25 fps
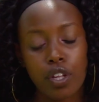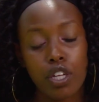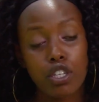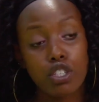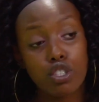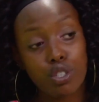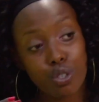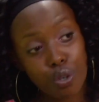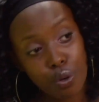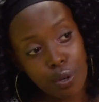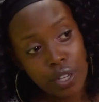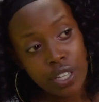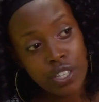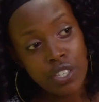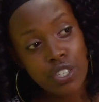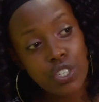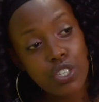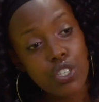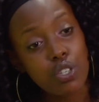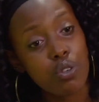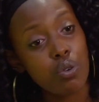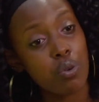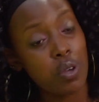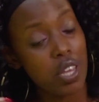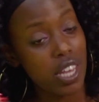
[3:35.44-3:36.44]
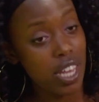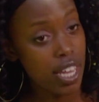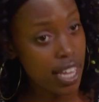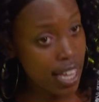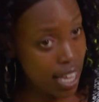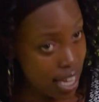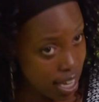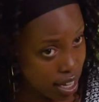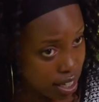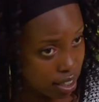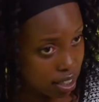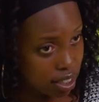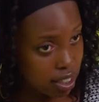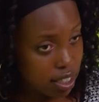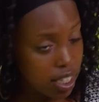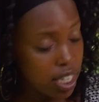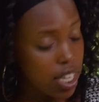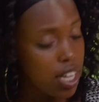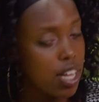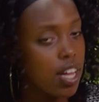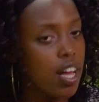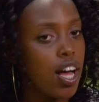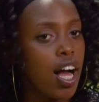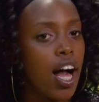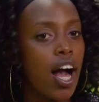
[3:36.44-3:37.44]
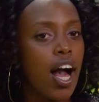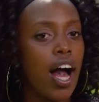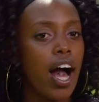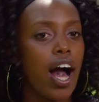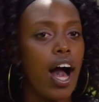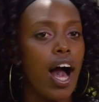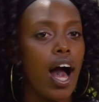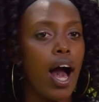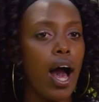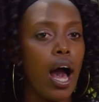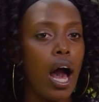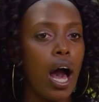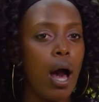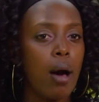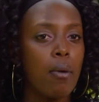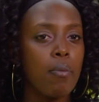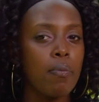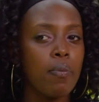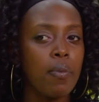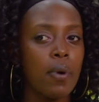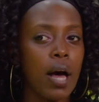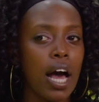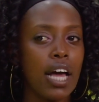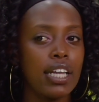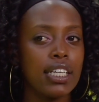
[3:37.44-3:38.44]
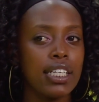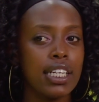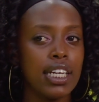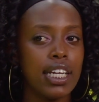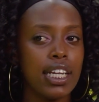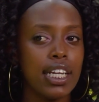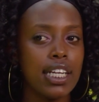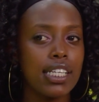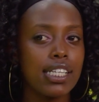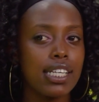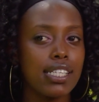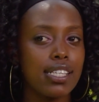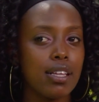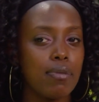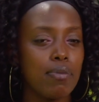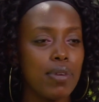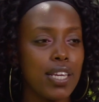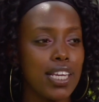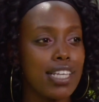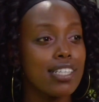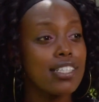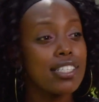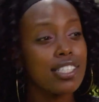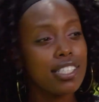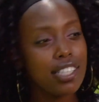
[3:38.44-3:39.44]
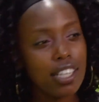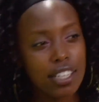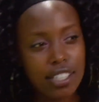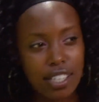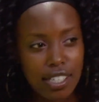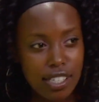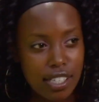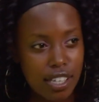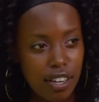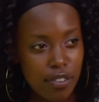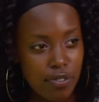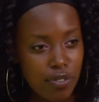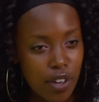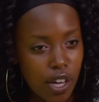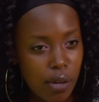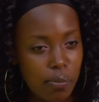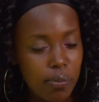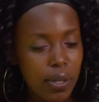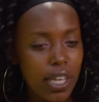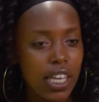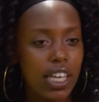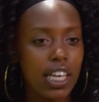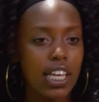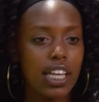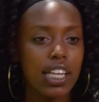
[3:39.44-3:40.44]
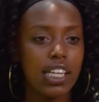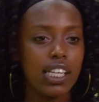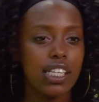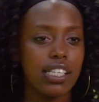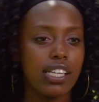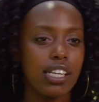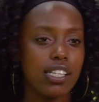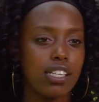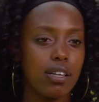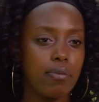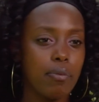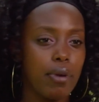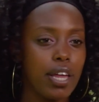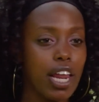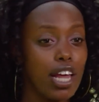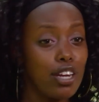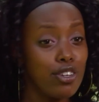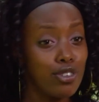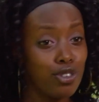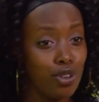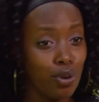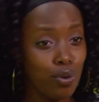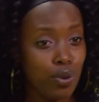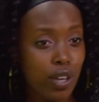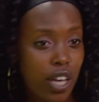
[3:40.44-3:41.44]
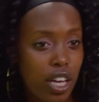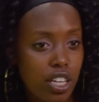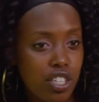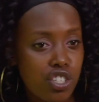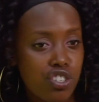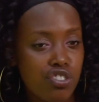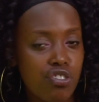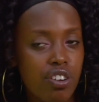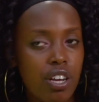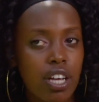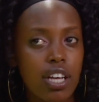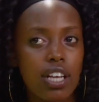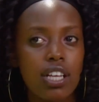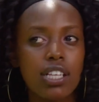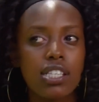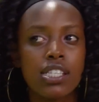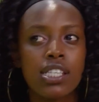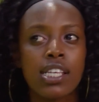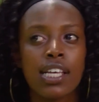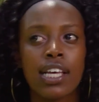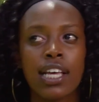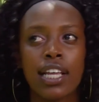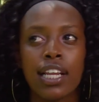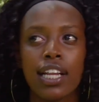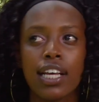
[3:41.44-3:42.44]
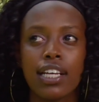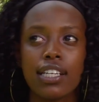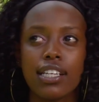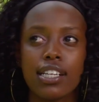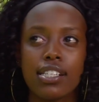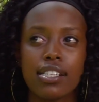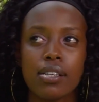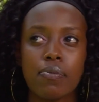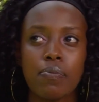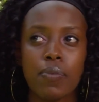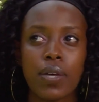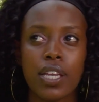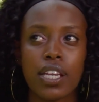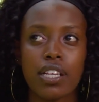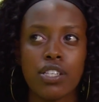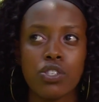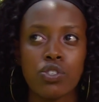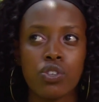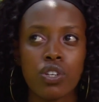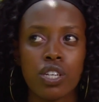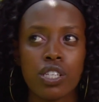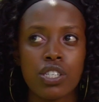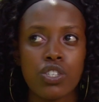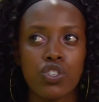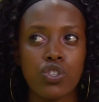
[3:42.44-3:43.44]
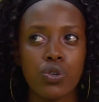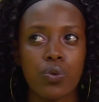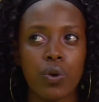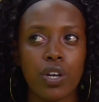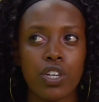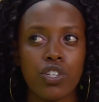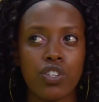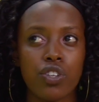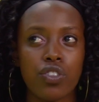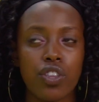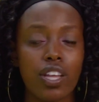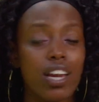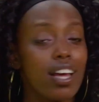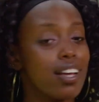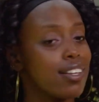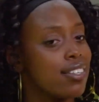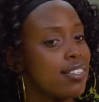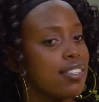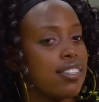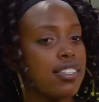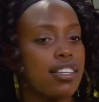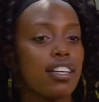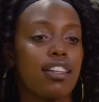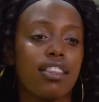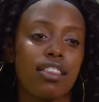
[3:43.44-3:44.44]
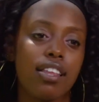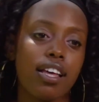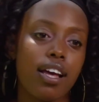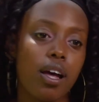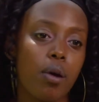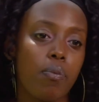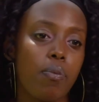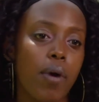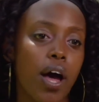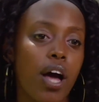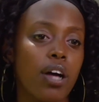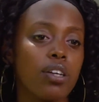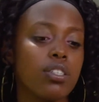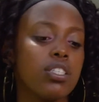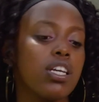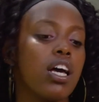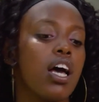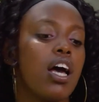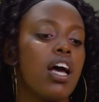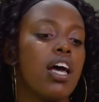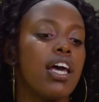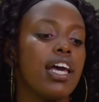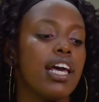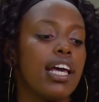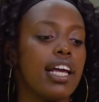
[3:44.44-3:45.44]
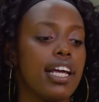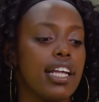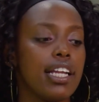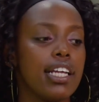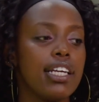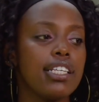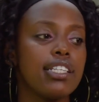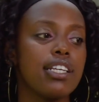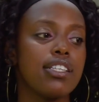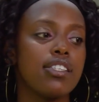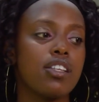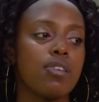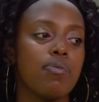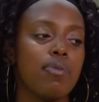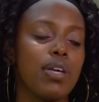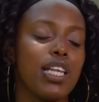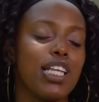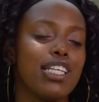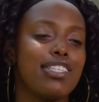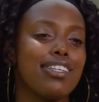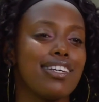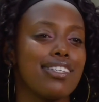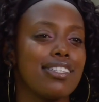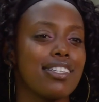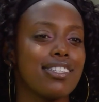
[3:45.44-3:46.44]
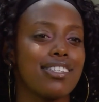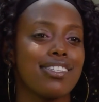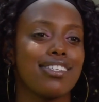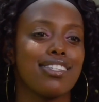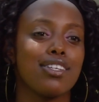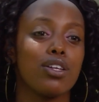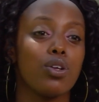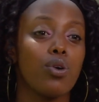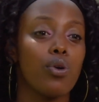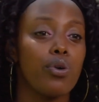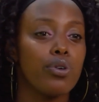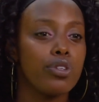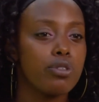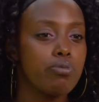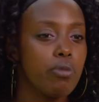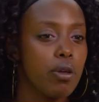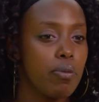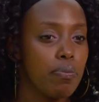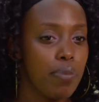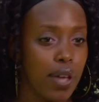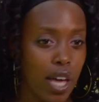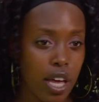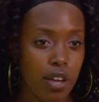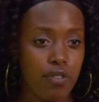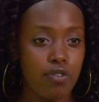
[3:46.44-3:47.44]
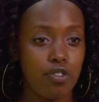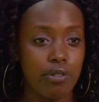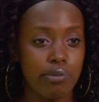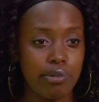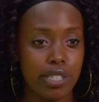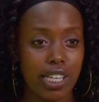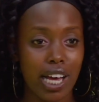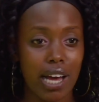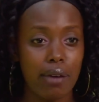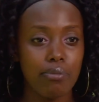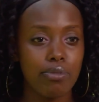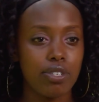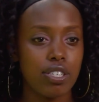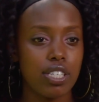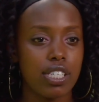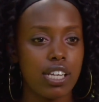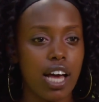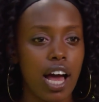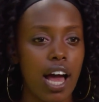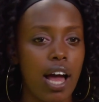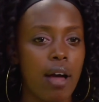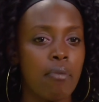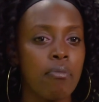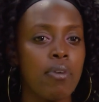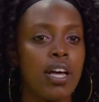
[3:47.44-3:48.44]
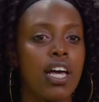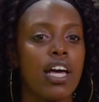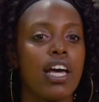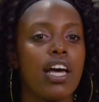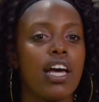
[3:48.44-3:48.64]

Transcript: choice to heal, and healing doesn't mean it still doesn't affect me. Healing doesn't mean I don't get triggers. Healing doesn't mean it's not a situation that I still think about. Healing doesn't mean it doesn't still cause me pain from time to time.